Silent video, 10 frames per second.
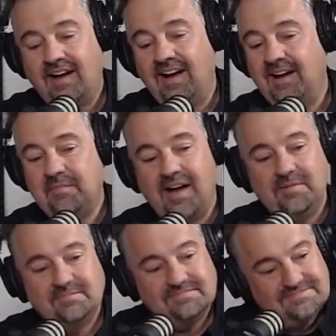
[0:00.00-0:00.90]

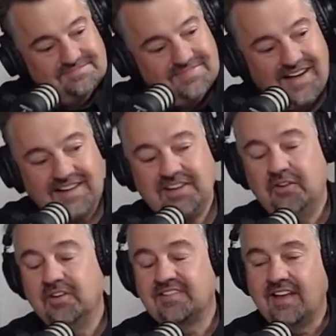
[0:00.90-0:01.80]
I'm
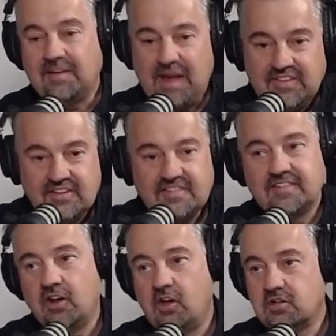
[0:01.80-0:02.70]
it's like, hey, this is
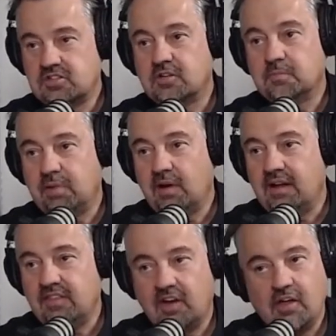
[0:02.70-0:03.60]
a long-term
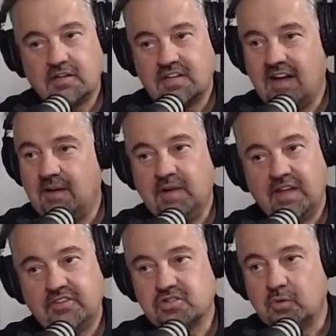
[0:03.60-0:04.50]
play, the long dime,
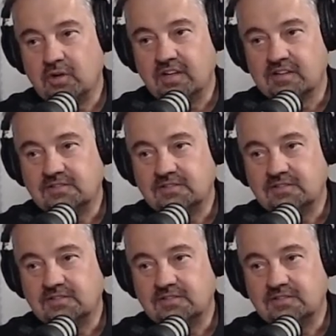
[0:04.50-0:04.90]
not the short nickel.